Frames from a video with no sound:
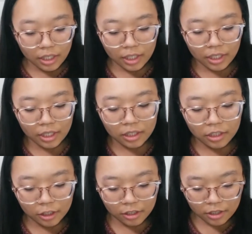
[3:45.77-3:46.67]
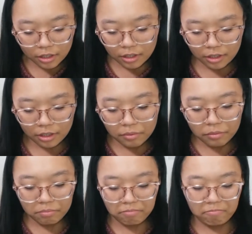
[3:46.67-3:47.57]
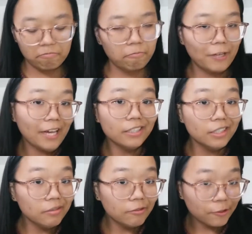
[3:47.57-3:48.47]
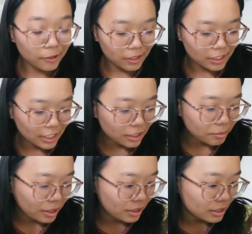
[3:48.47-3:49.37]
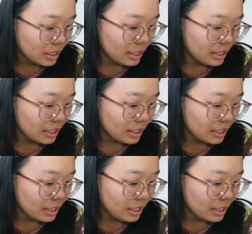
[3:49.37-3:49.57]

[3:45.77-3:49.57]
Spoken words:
a good candidate for taking apart.